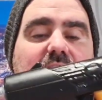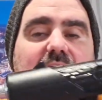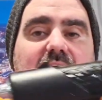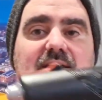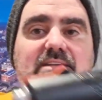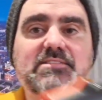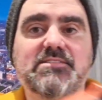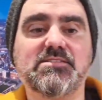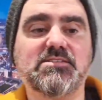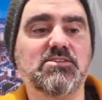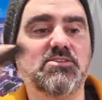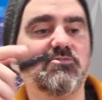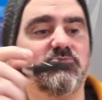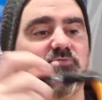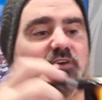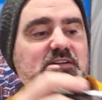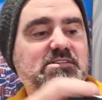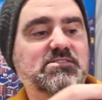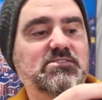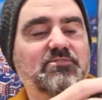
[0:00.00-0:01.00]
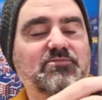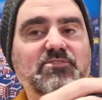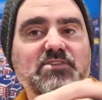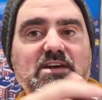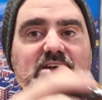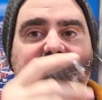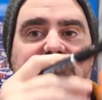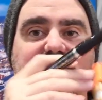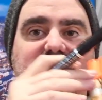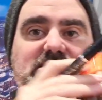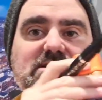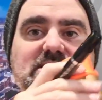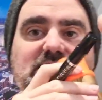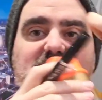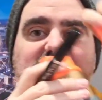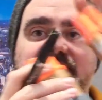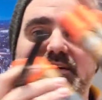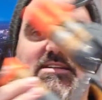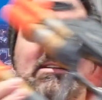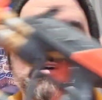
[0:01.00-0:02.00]
and the rest of this
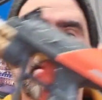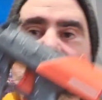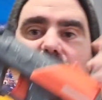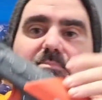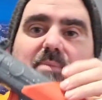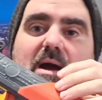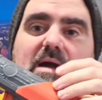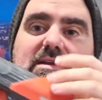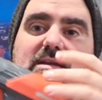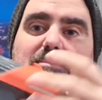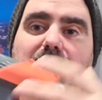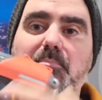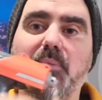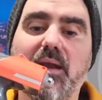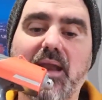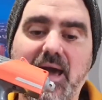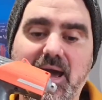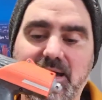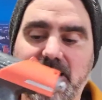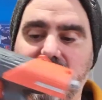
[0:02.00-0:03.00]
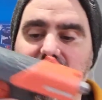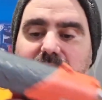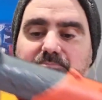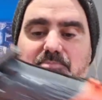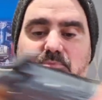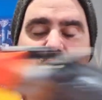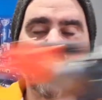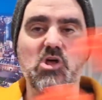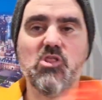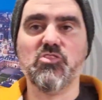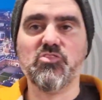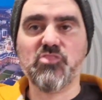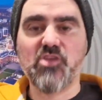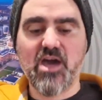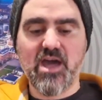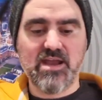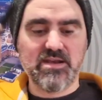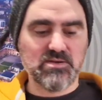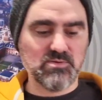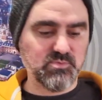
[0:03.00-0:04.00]
is going to be painted black. And
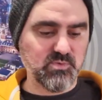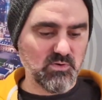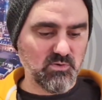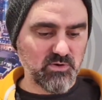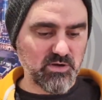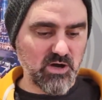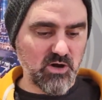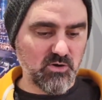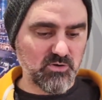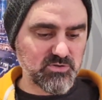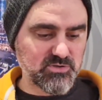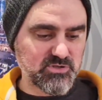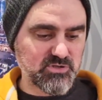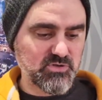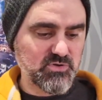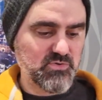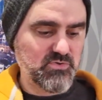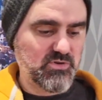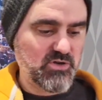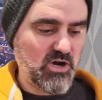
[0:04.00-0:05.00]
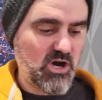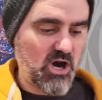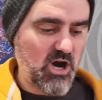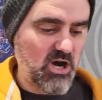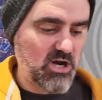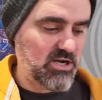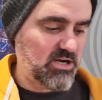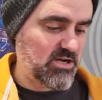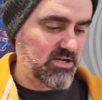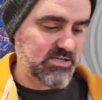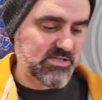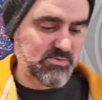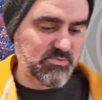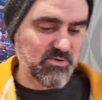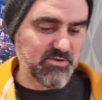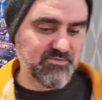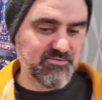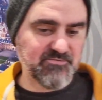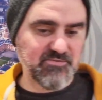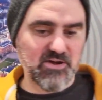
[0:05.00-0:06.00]
then we'll get on to the highlights
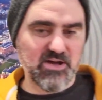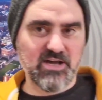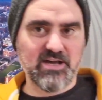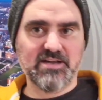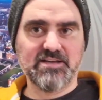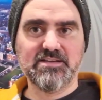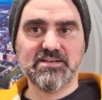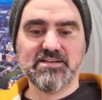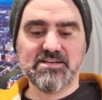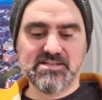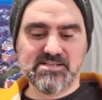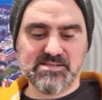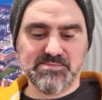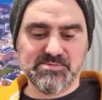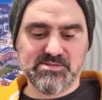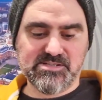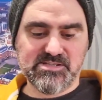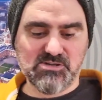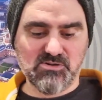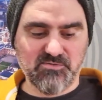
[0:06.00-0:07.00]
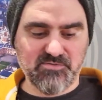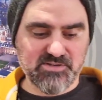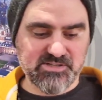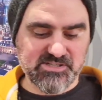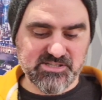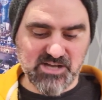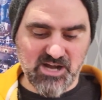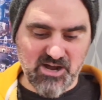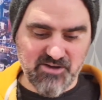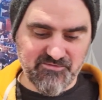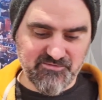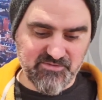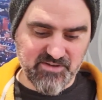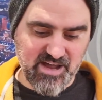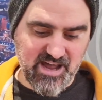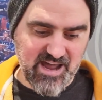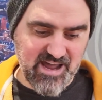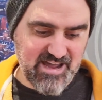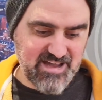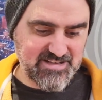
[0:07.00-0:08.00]
with some silver stuff,
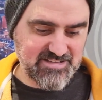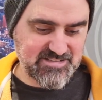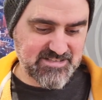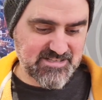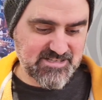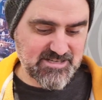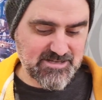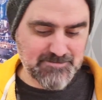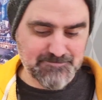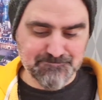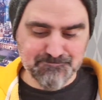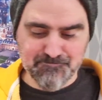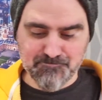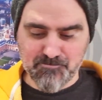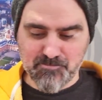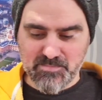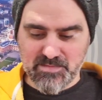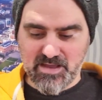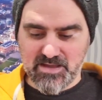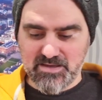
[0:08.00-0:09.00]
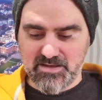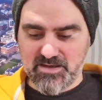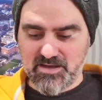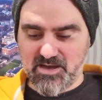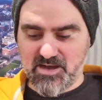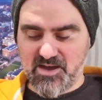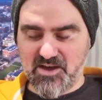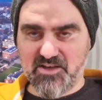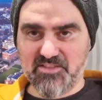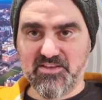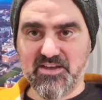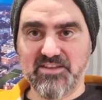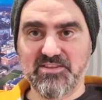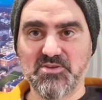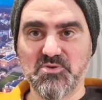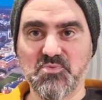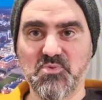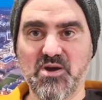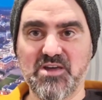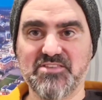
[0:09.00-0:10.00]
and then
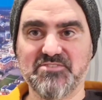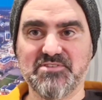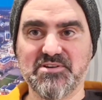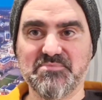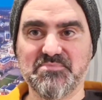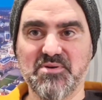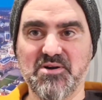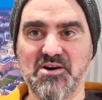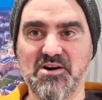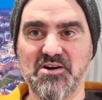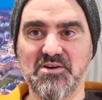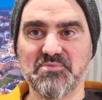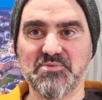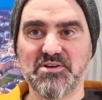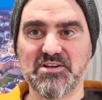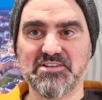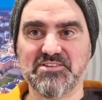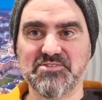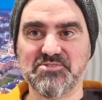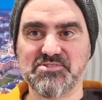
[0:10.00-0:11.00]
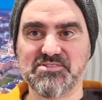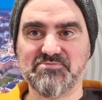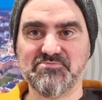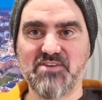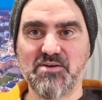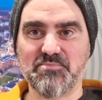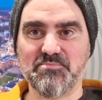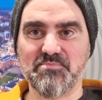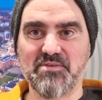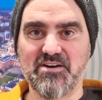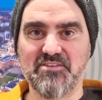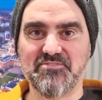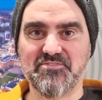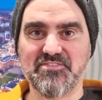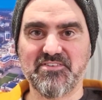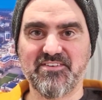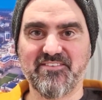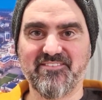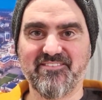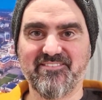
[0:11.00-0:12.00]
the weathering part. We're going to do some rub and
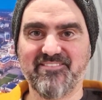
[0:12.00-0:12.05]
buff.